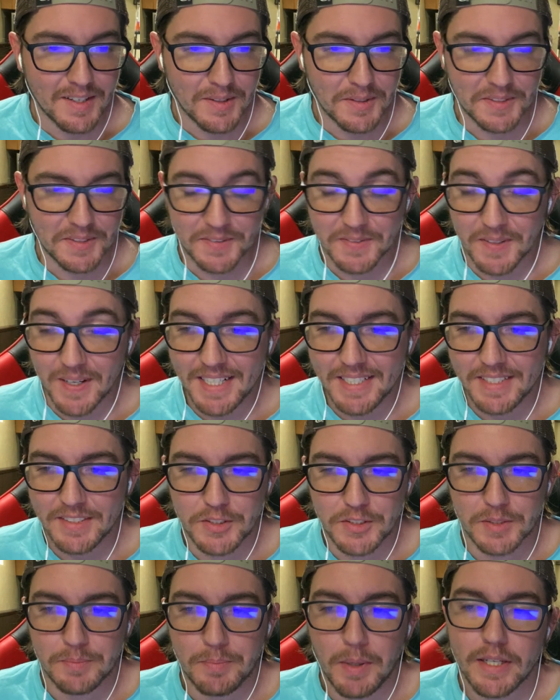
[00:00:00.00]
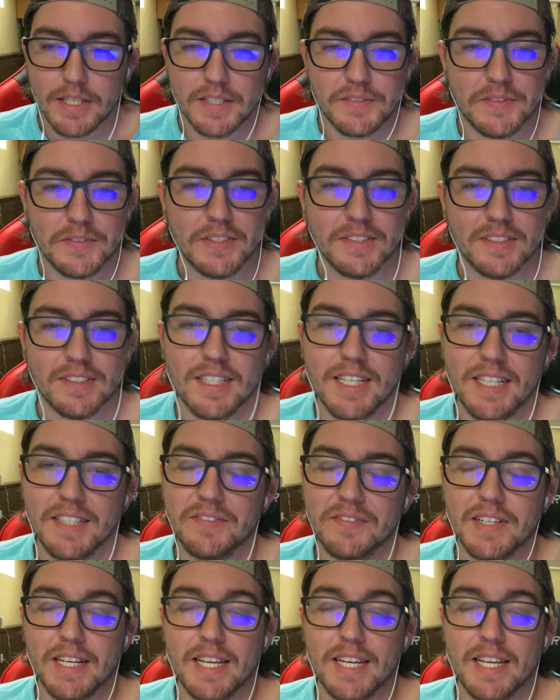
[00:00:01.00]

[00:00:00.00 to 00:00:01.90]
or friend just begging for their life.